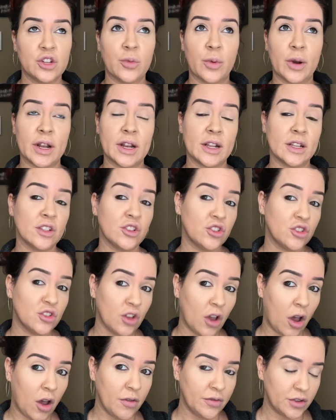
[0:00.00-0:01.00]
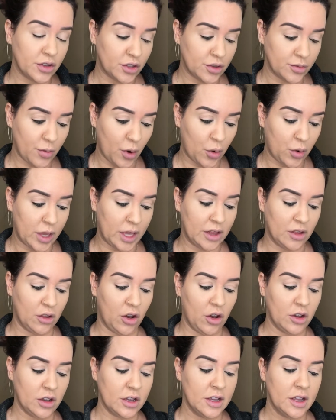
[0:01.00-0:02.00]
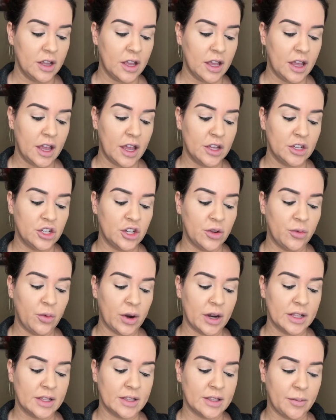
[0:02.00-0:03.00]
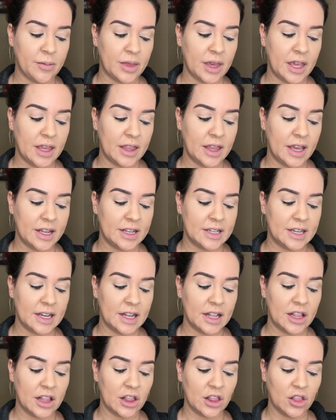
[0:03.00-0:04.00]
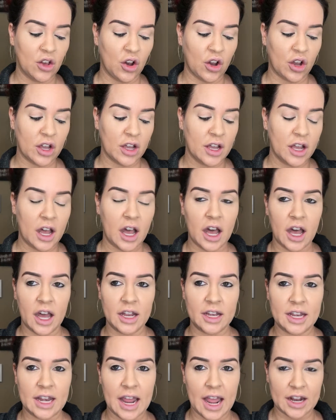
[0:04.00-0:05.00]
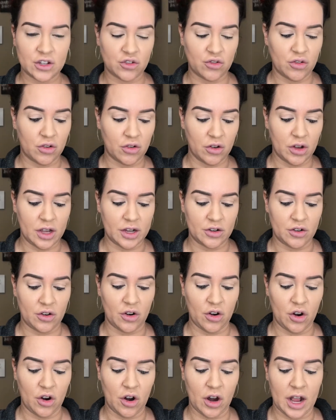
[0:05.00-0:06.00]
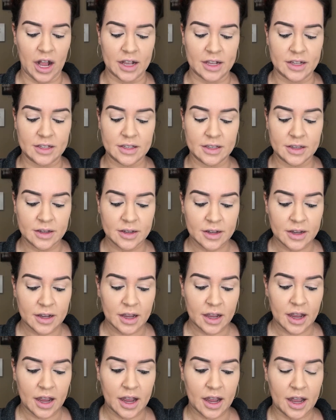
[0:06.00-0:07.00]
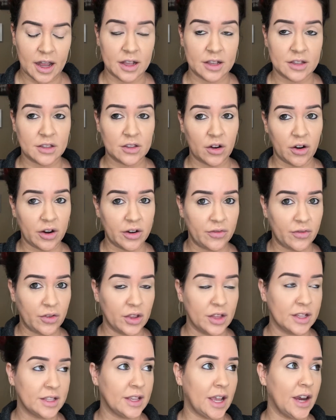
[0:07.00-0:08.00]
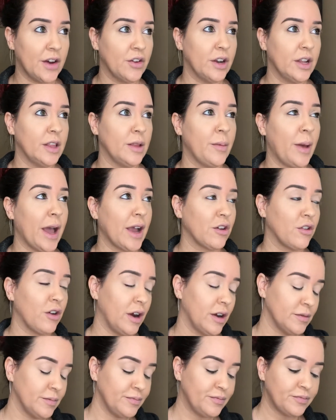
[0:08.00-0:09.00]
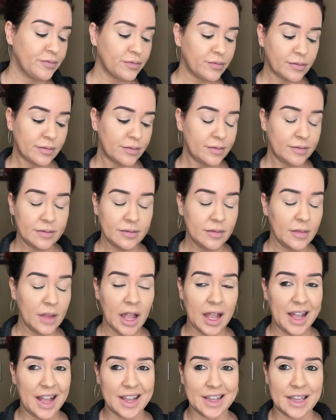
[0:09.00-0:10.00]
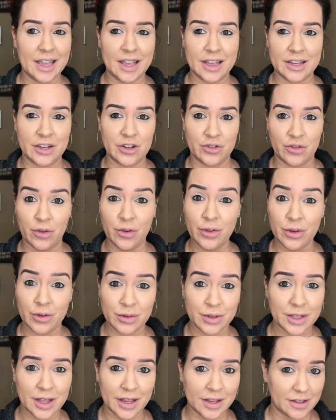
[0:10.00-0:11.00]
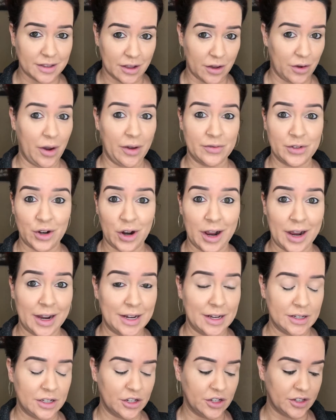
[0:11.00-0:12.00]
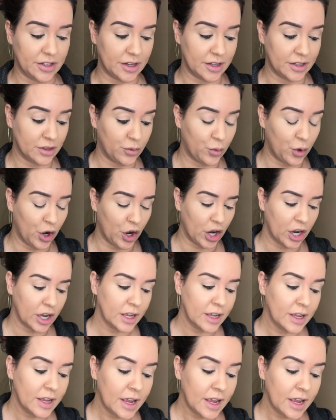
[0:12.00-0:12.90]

wanted a soft, smoky look, and she wanted something that didn't look unnatural under her eyes. Sorry for the siren in the background. I can't control those things though. I've tried, it just doesn't work.